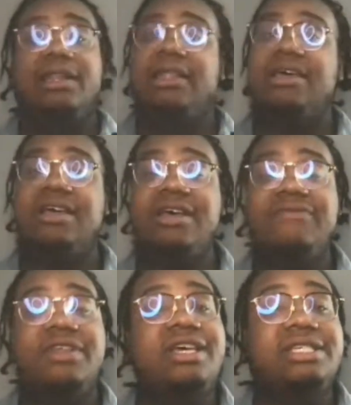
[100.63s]

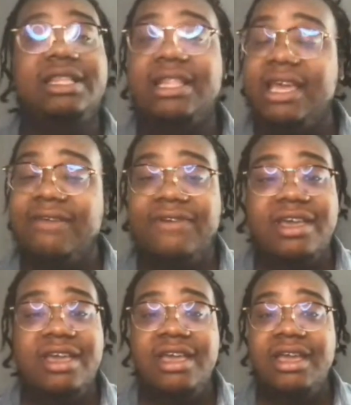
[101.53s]
Love doesn't live
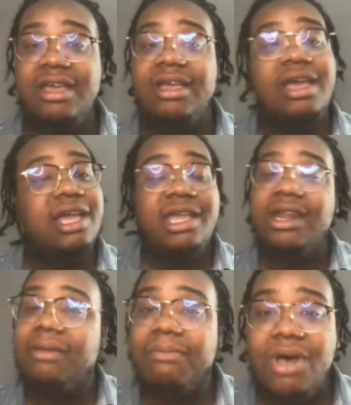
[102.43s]
here
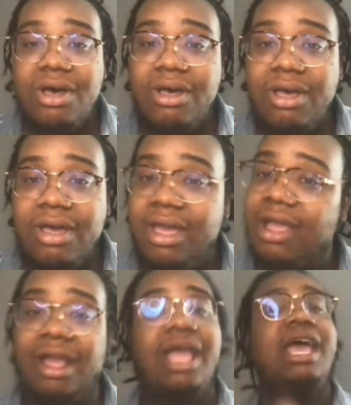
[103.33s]

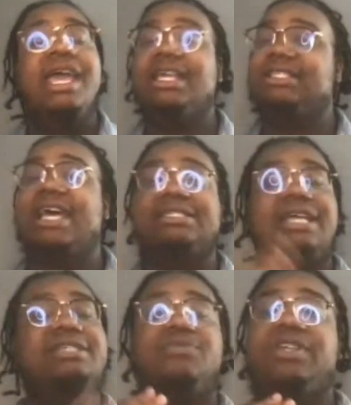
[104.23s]
anymore. Is that's
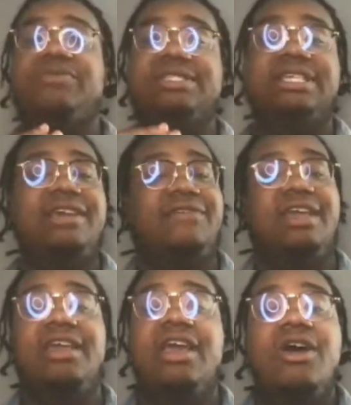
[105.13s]
that's what it was
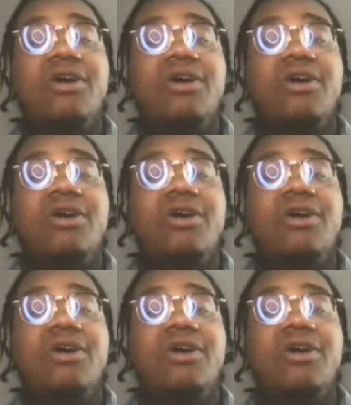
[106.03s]
giving.